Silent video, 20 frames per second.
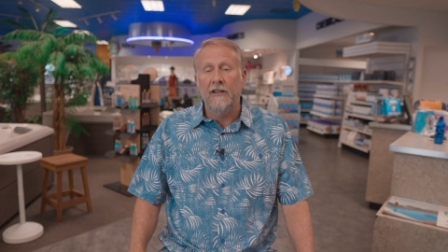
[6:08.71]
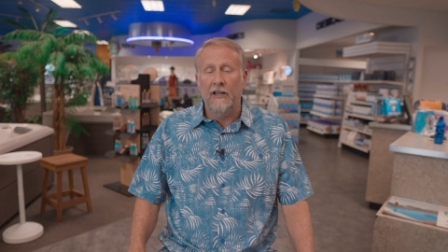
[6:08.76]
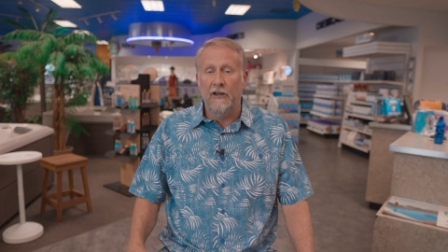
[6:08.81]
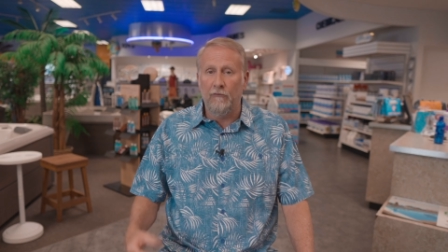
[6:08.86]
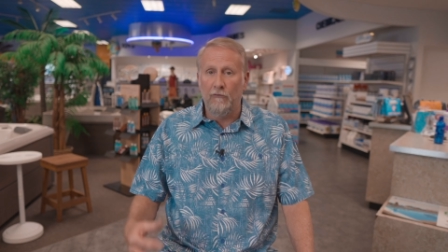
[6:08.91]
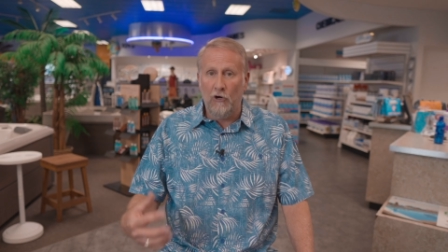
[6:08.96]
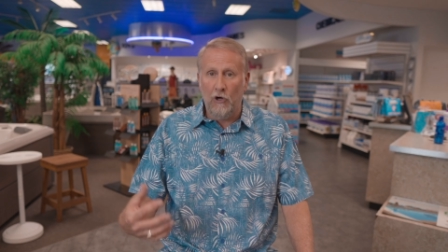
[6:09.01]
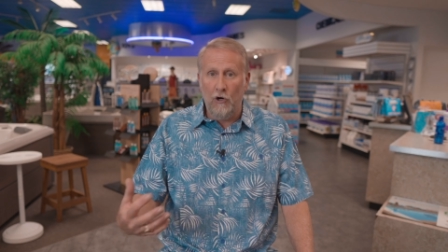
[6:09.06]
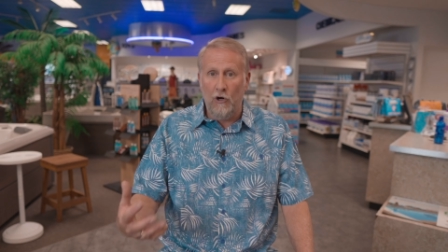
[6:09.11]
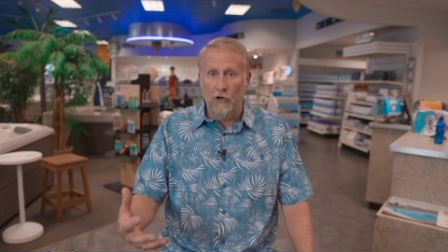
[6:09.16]
in
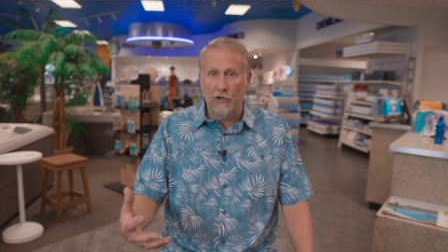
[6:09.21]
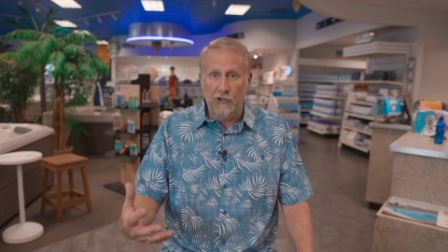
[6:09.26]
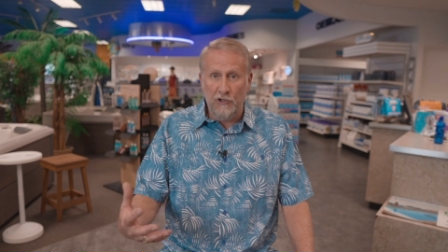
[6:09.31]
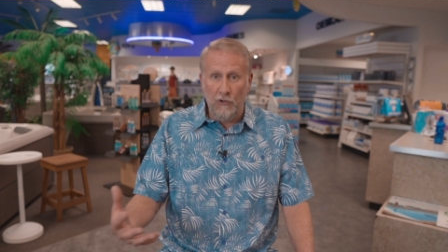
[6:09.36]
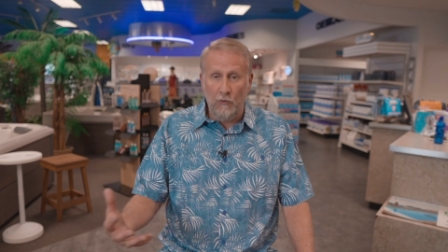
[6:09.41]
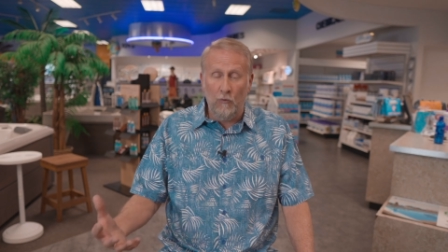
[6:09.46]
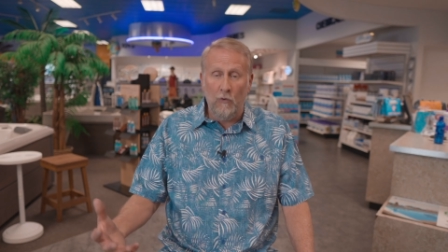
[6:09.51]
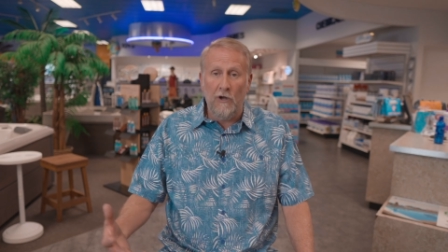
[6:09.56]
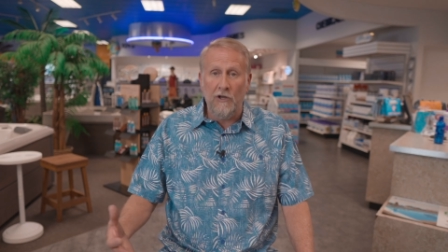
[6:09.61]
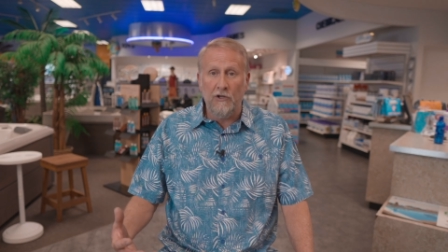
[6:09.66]
regards
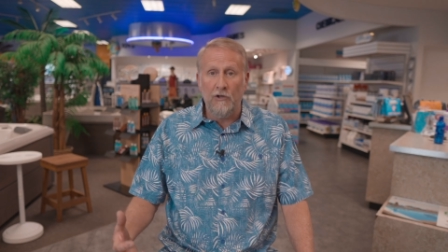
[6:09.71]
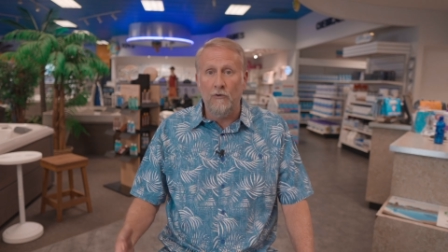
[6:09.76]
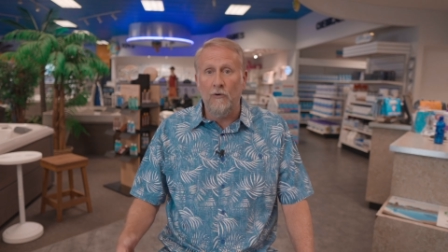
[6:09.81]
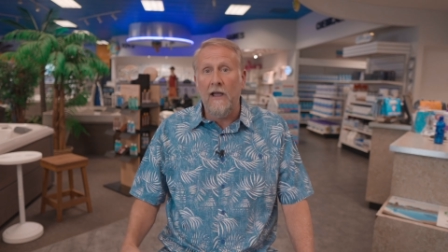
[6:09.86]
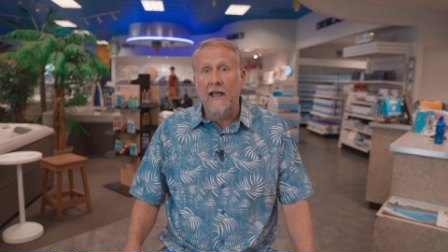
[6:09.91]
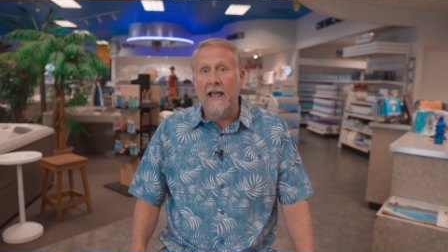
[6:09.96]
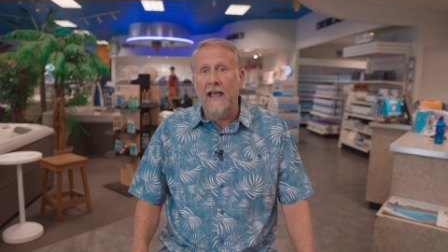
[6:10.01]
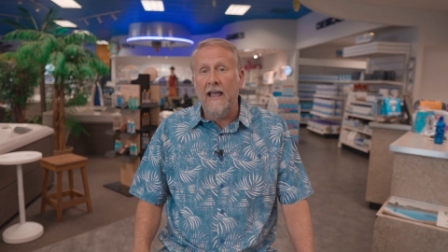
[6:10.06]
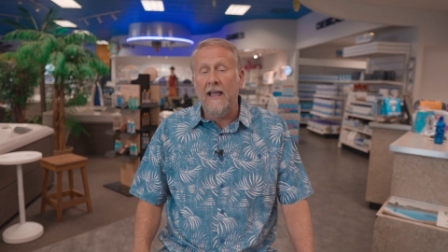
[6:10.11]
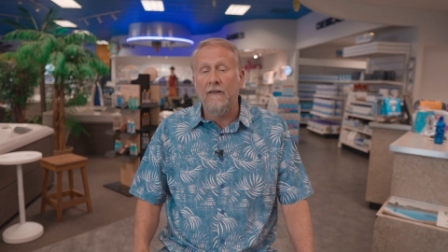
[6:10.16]
to what you
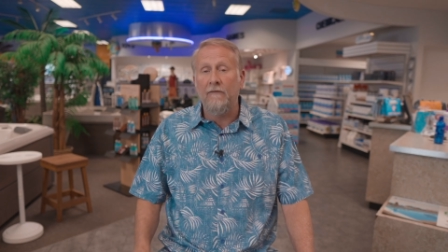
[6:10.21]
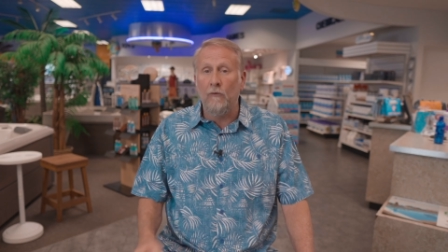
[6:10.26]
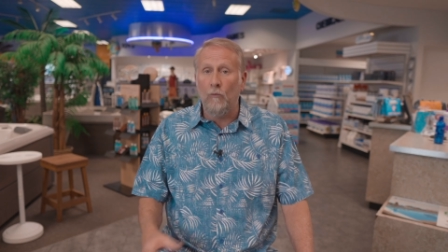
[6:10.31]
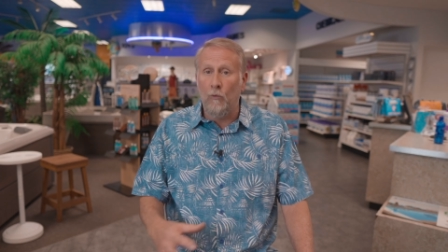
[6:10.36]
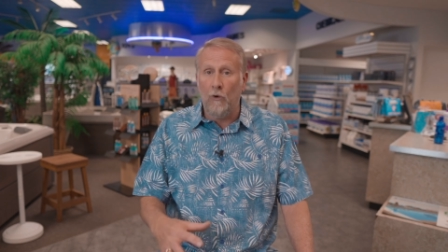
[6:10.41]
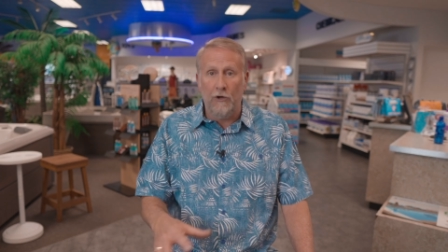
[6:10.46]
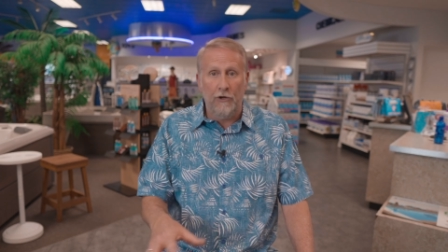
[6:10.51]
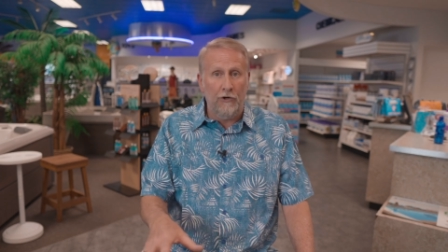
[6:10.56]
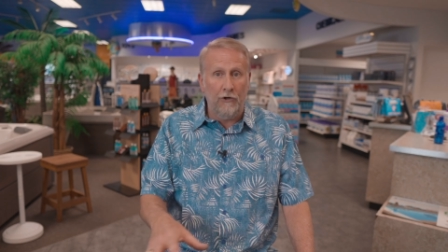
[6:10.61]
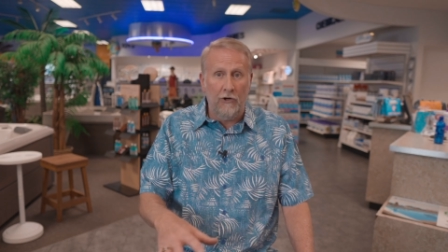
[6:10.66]
have and
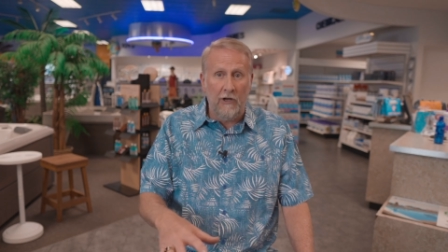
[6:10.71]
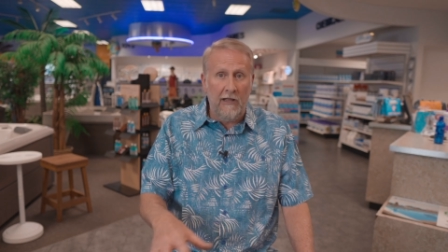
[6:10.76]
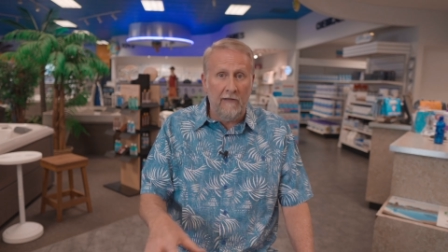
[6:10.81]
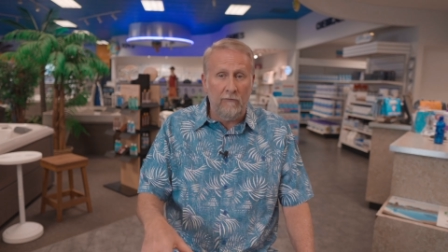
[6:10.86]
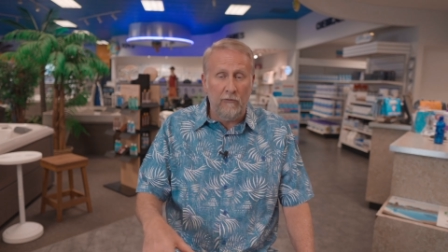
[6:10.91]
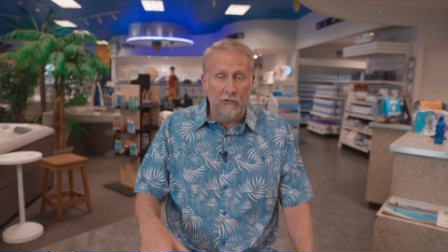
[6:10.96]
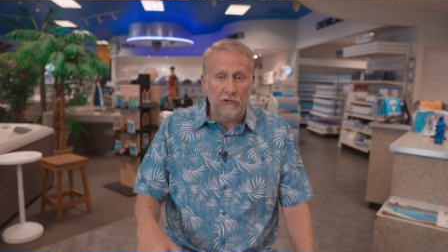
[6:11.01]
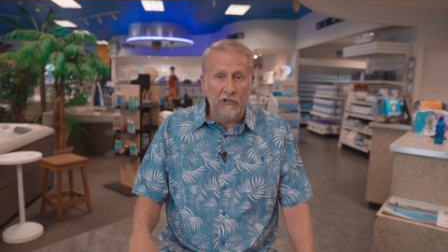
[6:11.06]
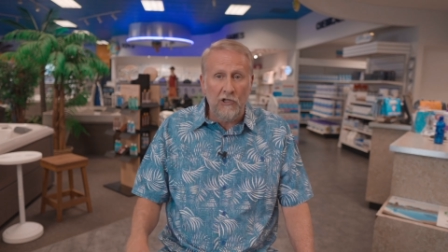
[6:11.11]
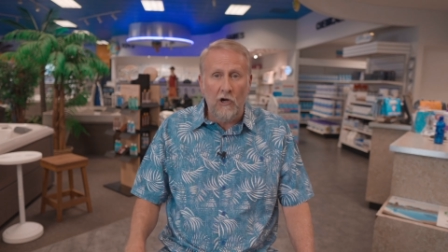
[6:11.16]
what your
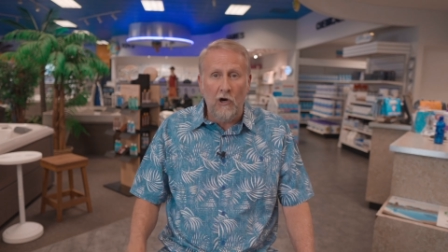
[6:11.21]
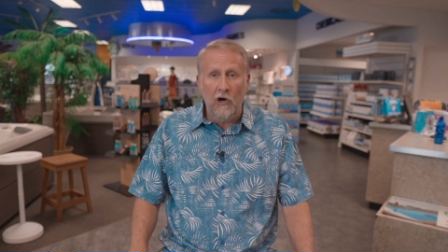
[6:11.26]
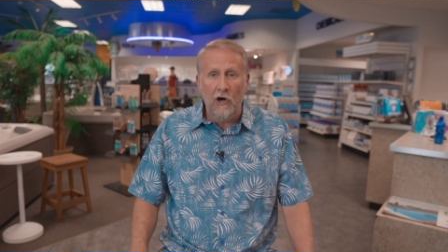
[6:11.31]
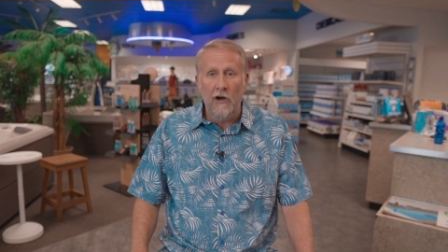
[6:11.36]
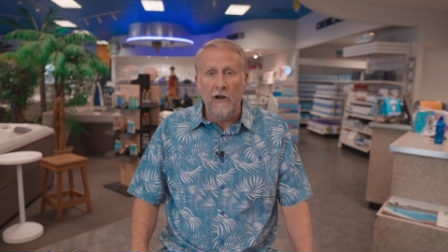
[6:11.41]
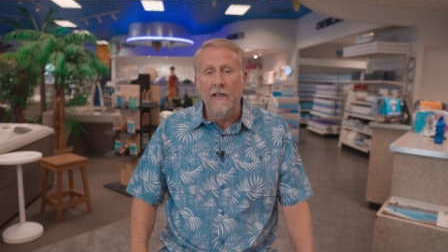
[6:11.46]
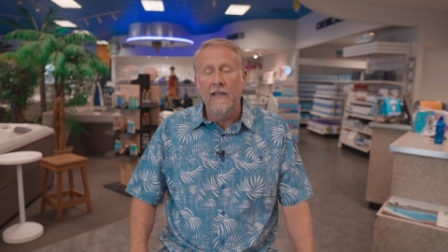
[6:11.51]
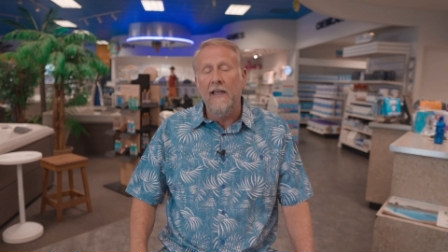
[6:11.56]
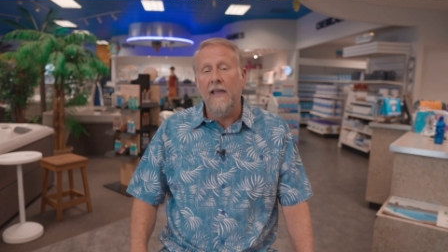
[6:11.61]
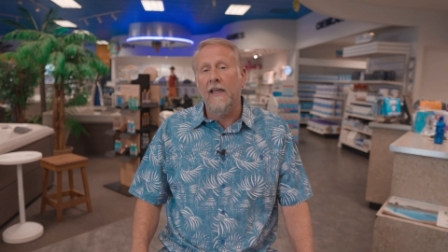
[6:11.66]
levels are,